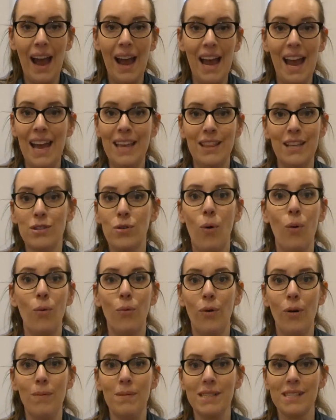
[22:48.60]
this whole
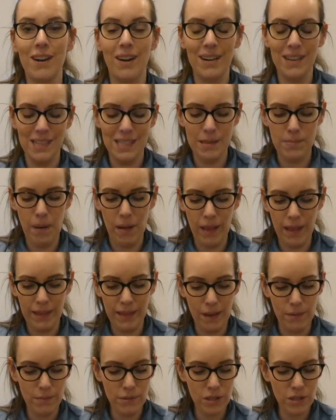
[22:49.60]
room is starting to smell like
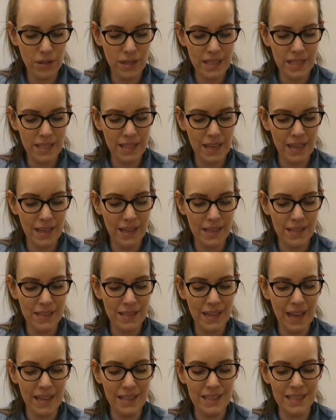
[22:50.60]
them. So this
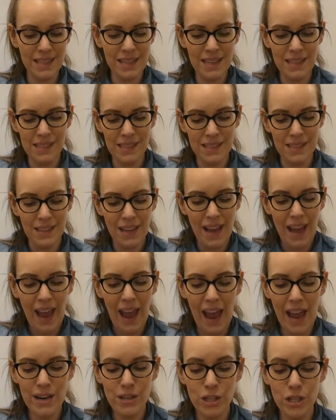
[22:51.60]
is Cassis
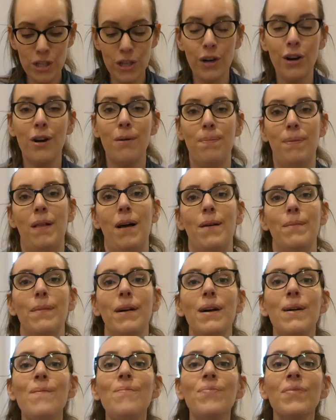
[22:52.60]
and Sugar Plum.
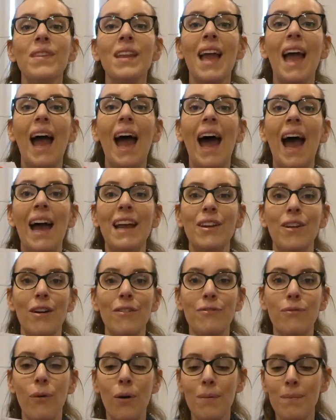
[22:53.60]
And you
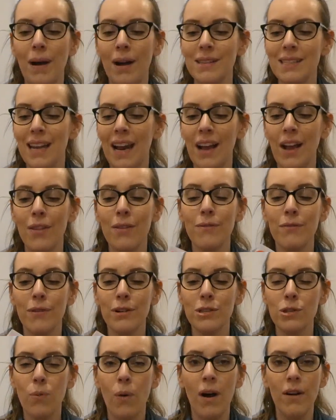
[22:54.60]
get 4 melts, and I got them for
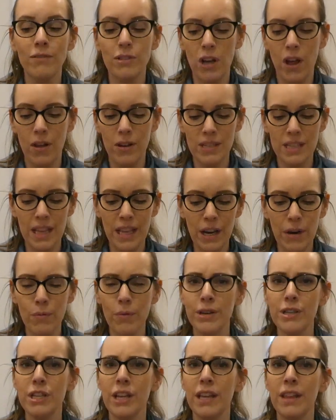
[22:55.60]
$12. I think
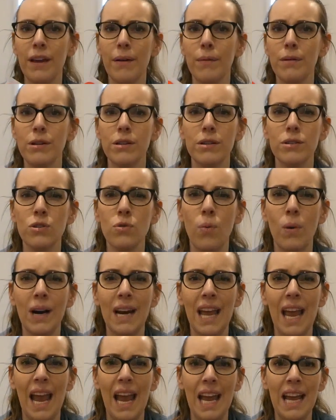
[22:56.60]
originally they were
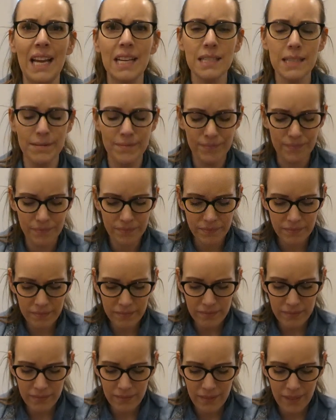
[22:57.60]
$28.
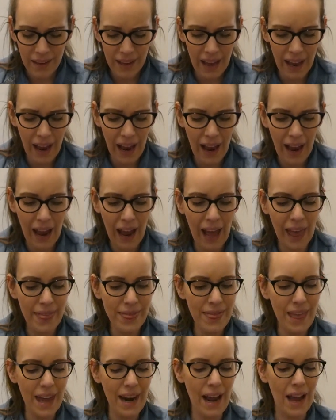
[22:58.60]

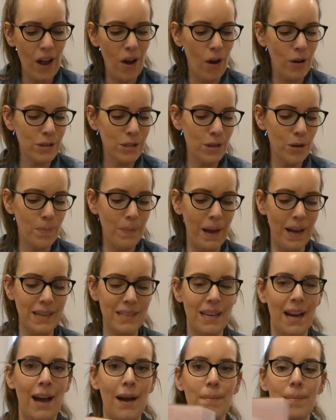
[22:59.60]
And then I also
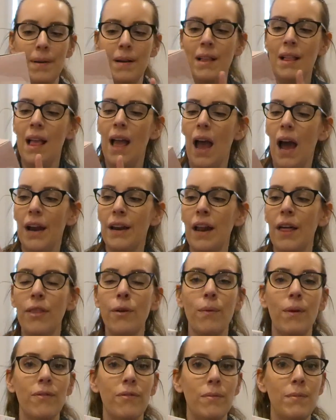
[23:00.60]
picked up
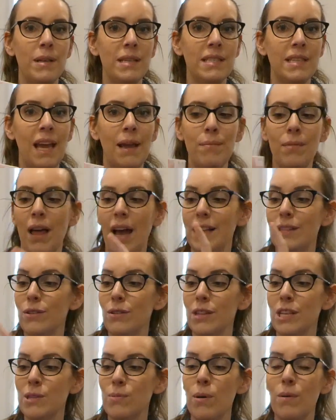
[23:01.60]
another one from the same line.
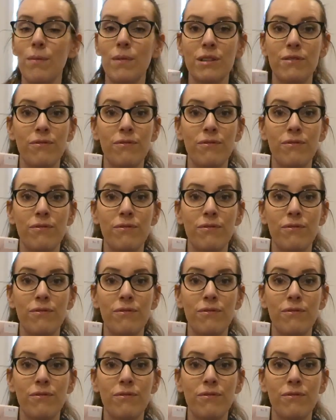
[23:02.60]
So this one was